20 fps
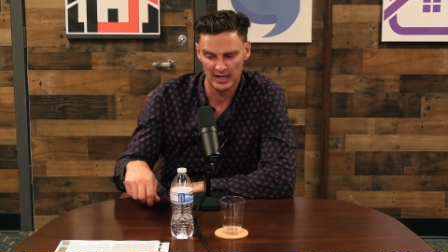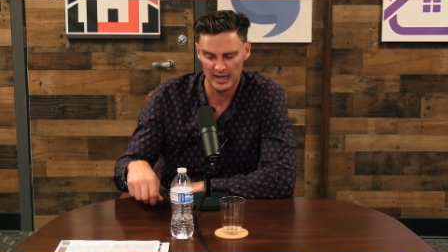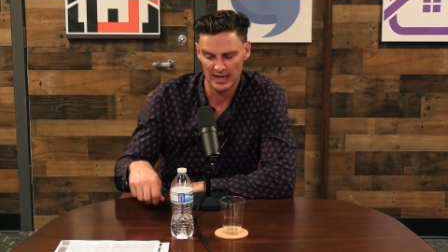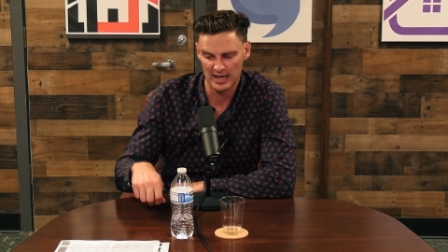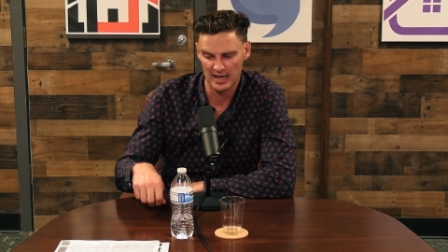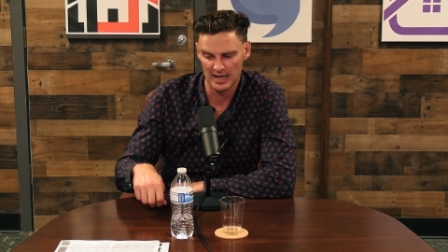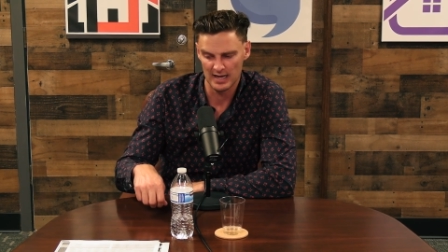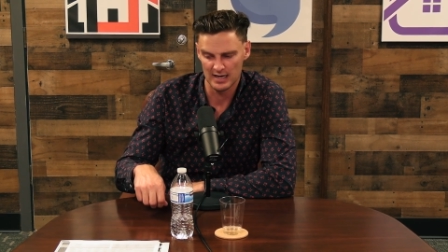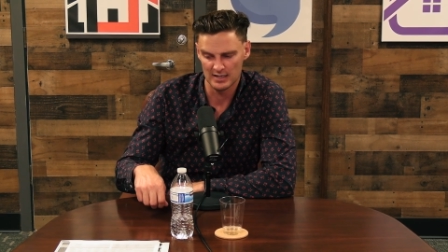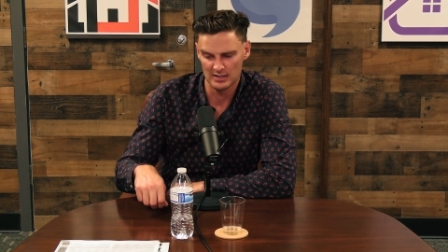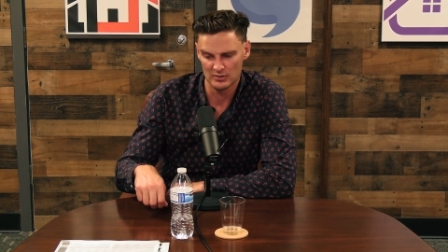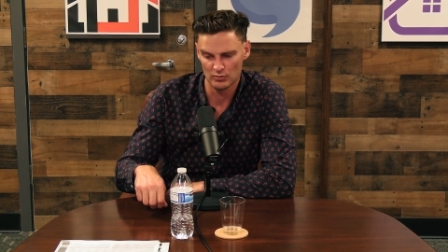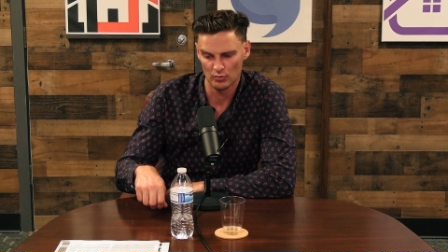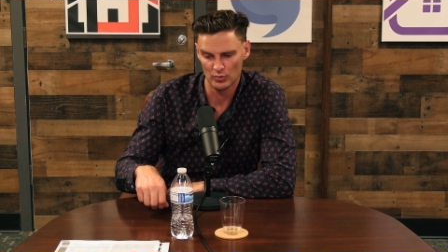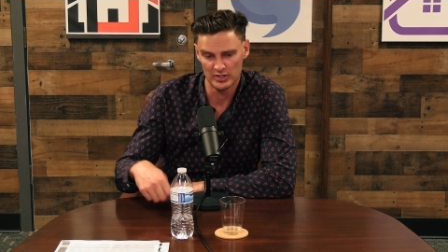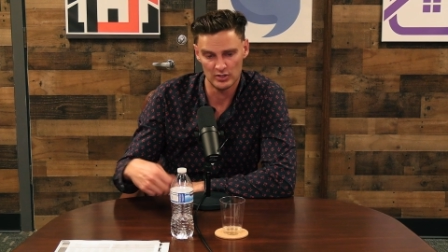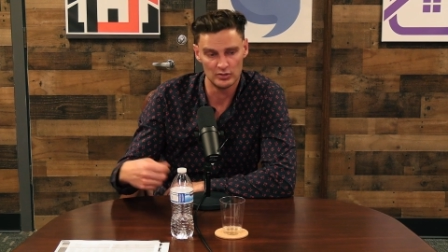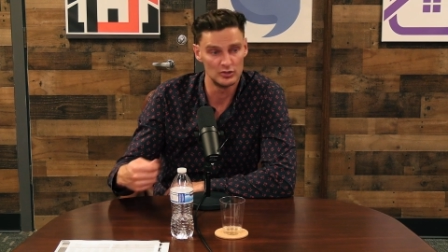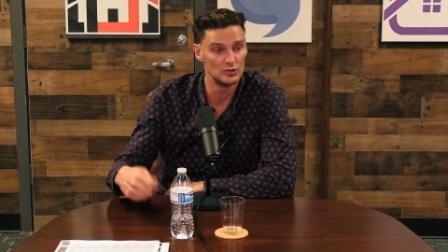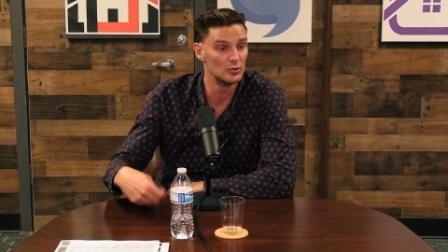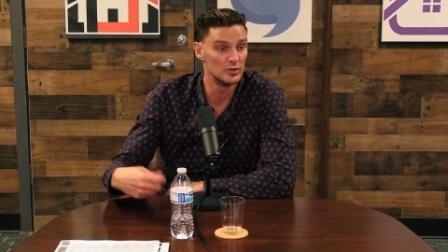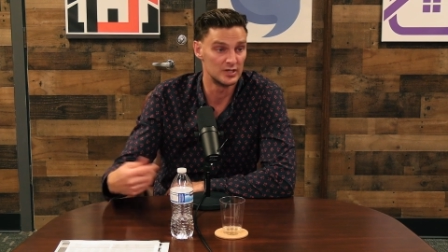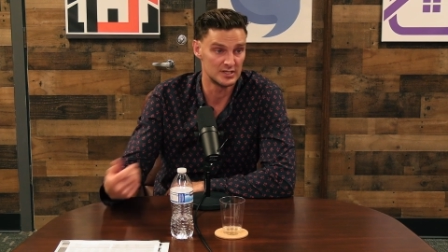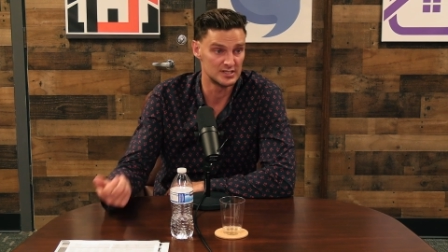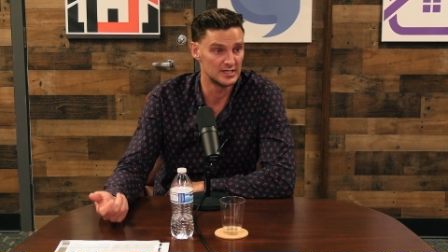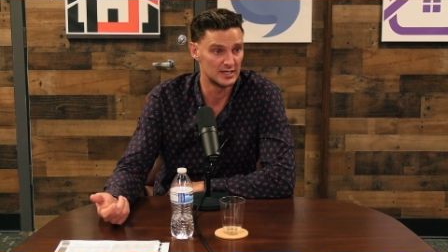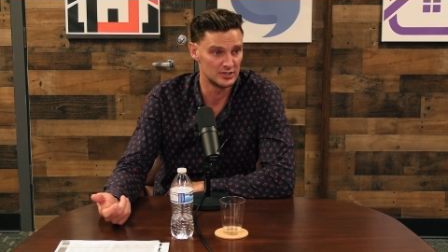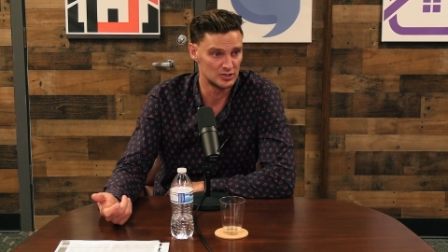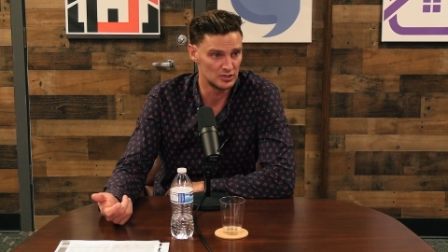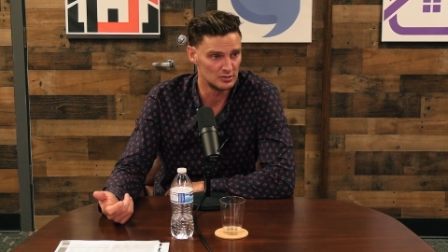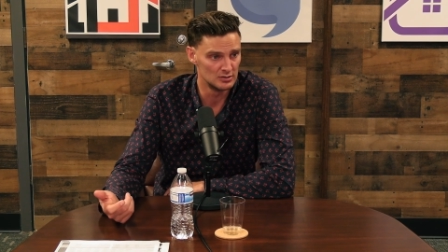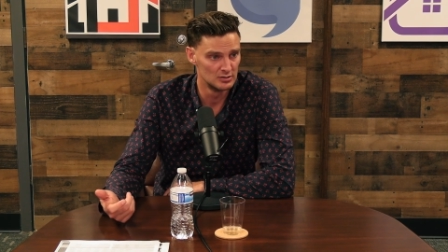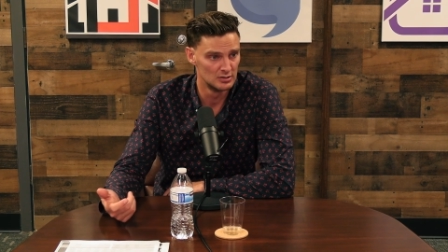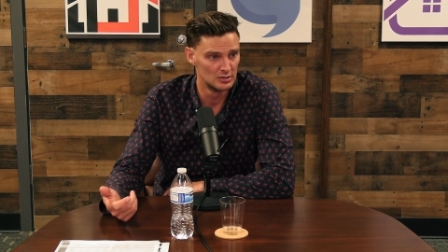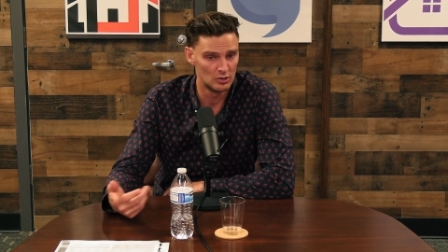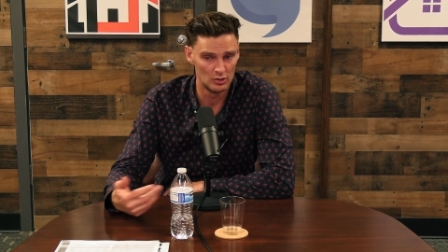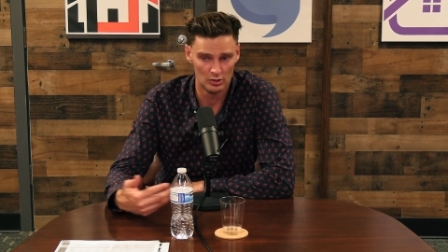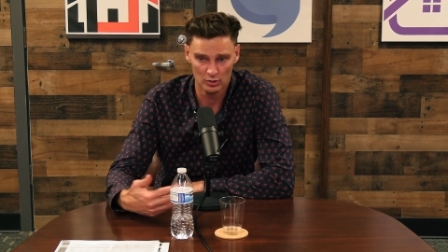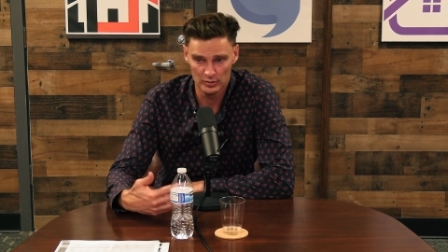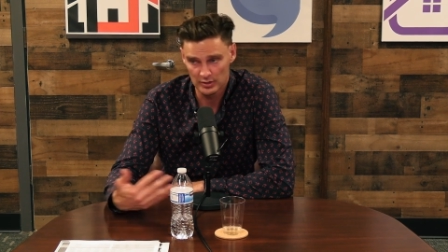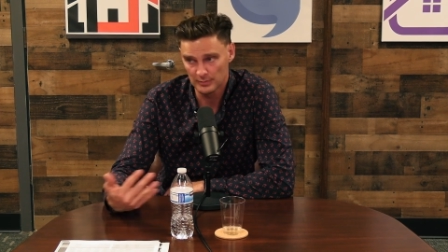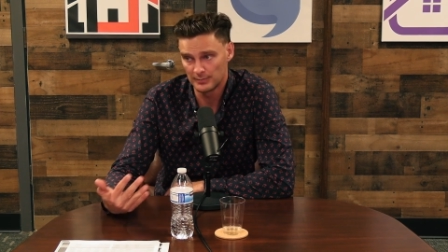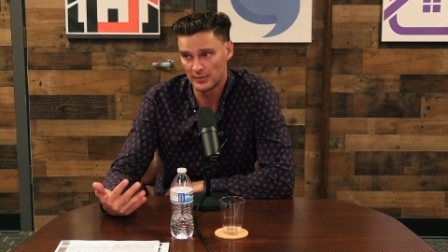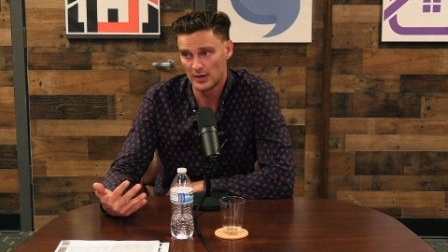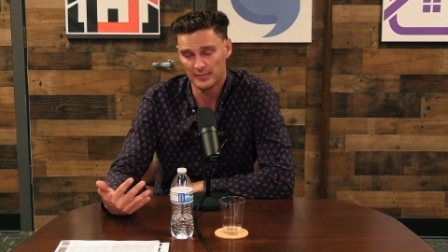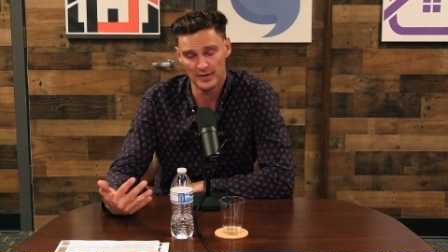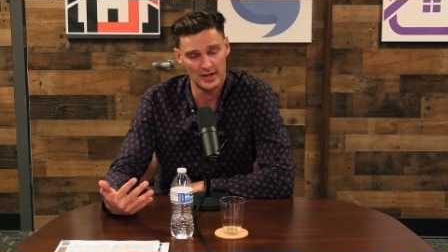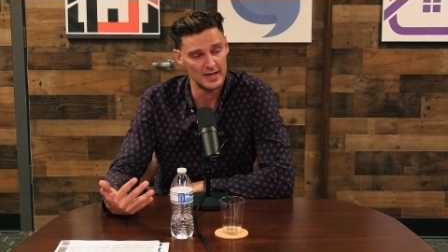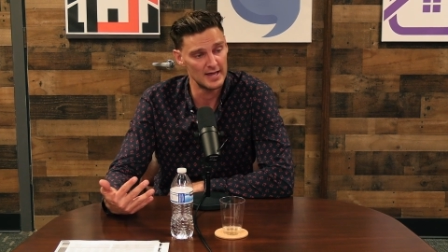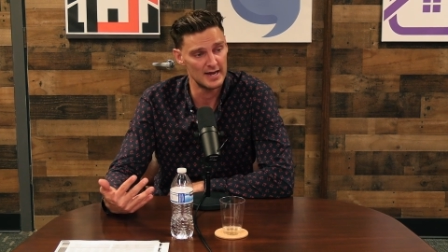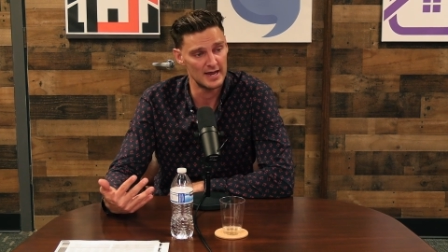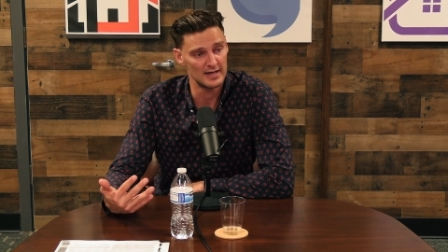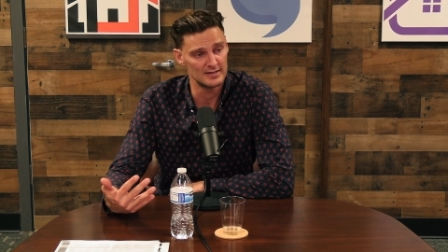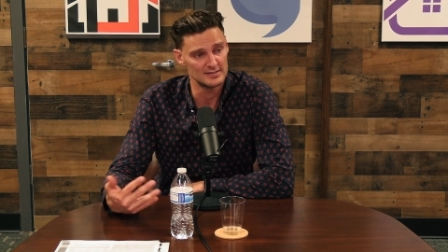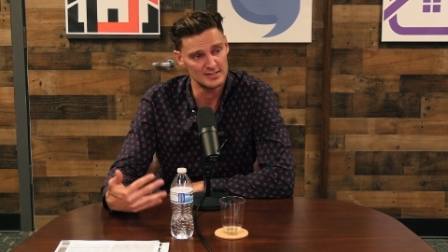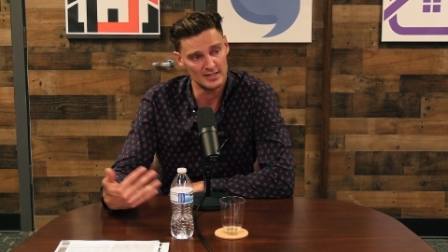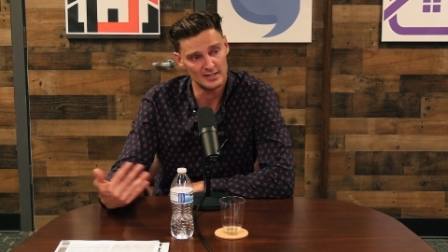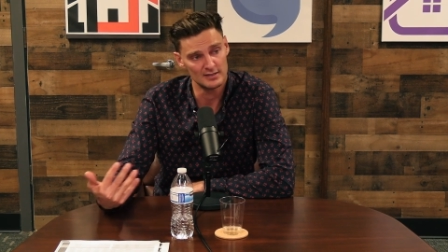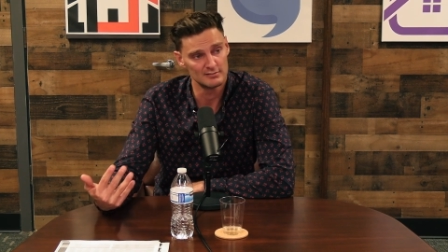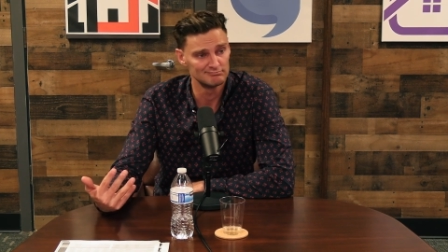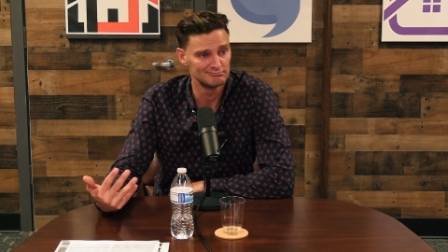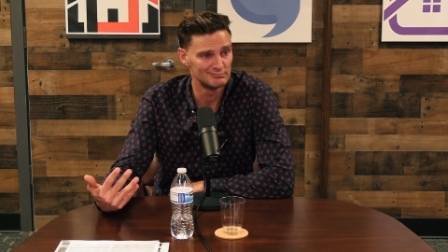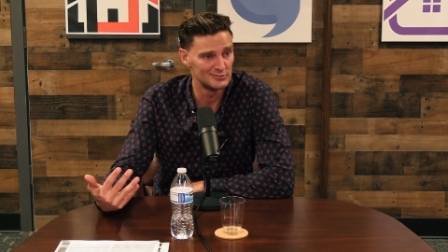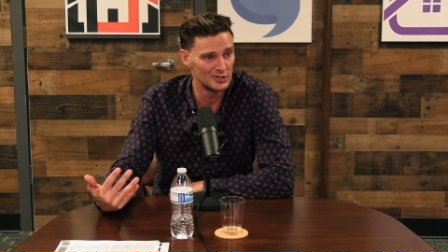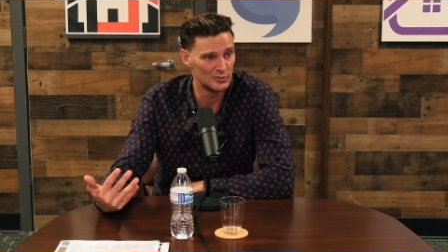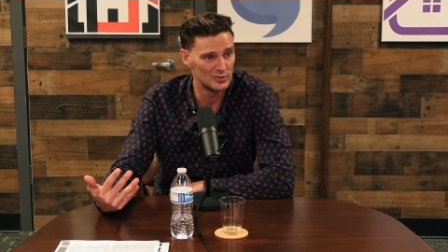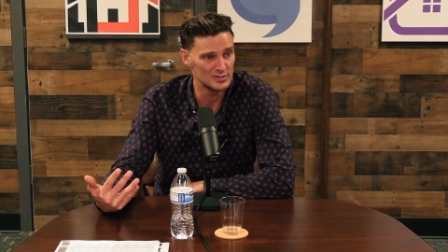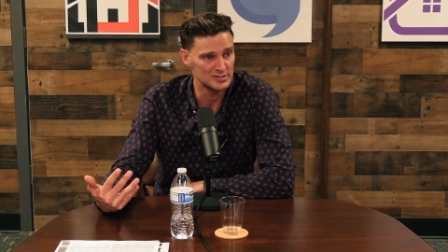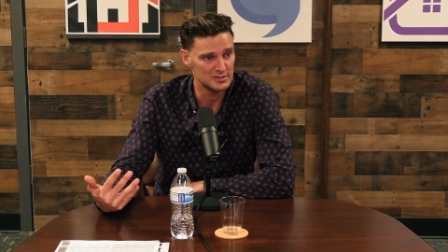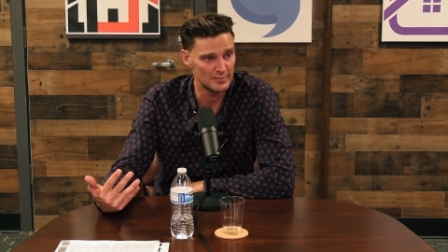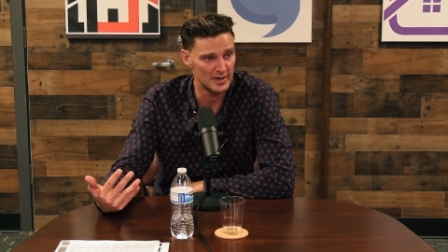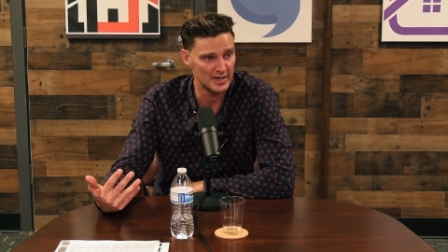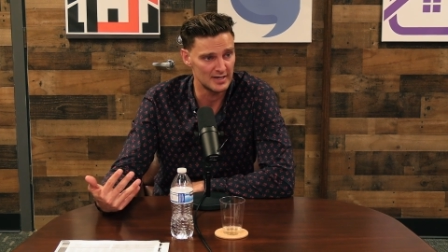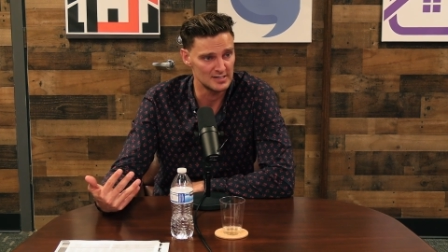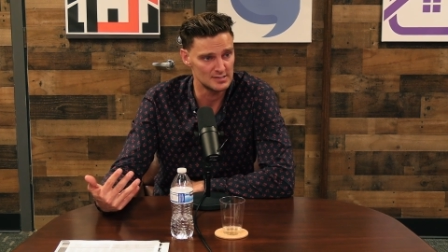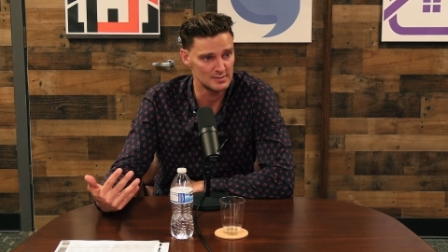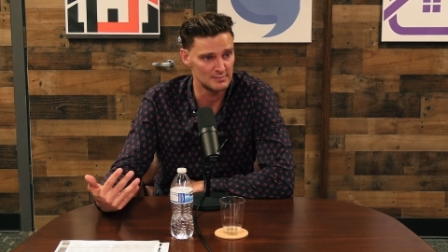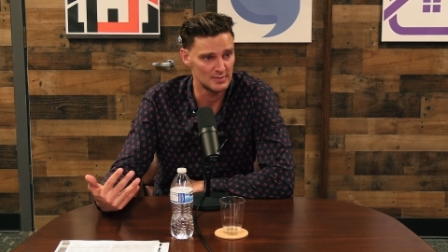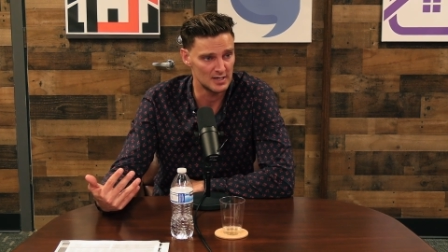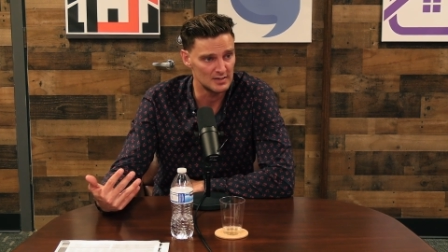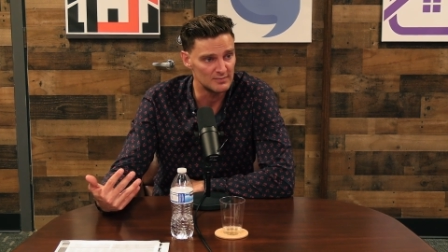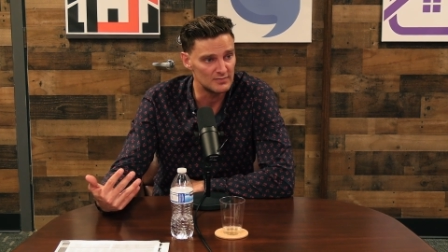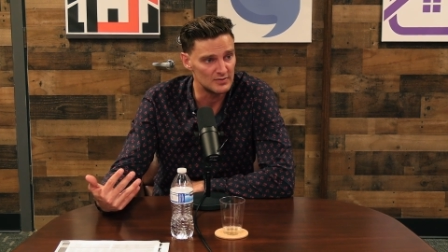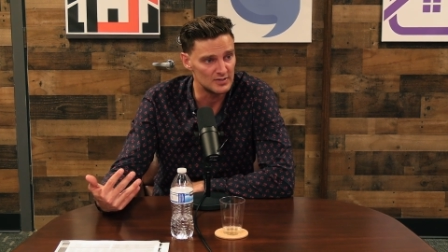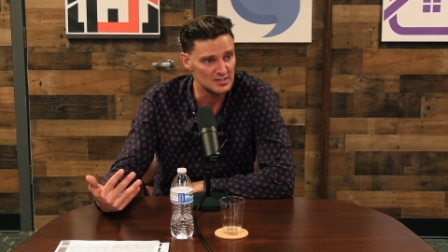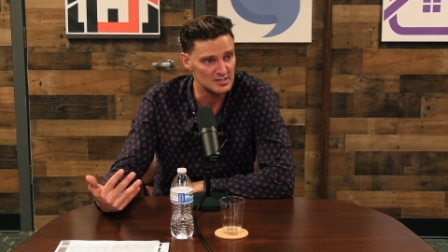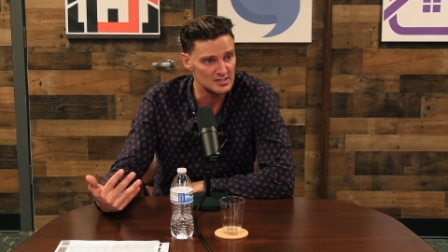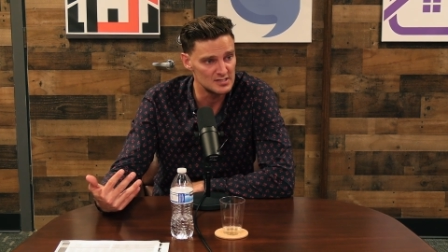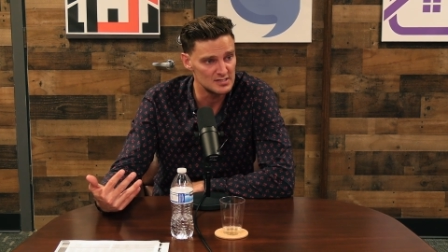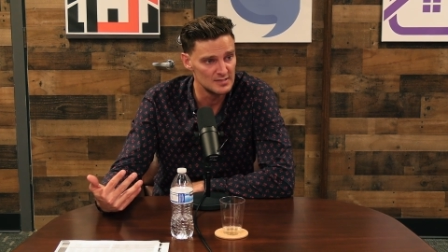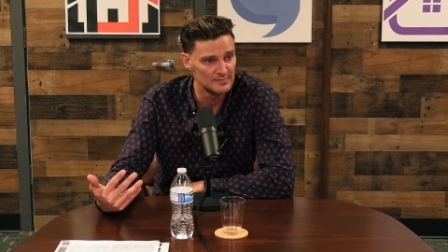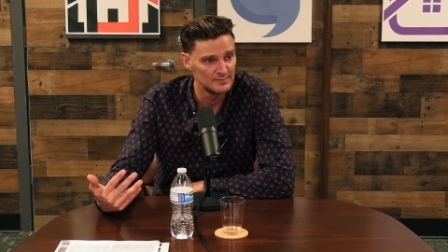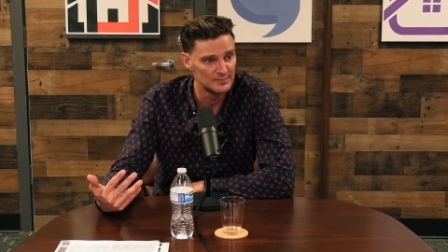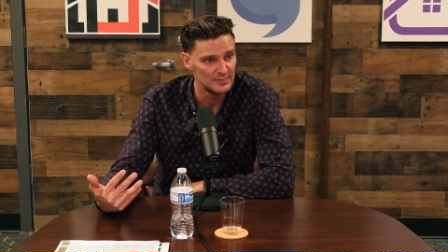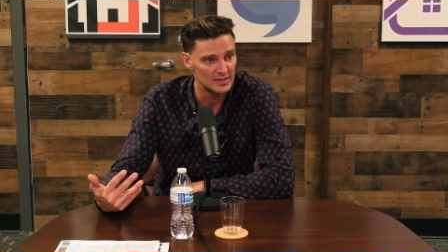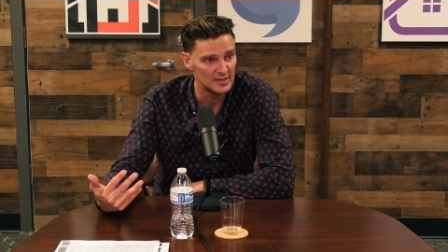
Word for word: And we could do an extension, or we could pop our head out and say, who wants to pay us some money for this?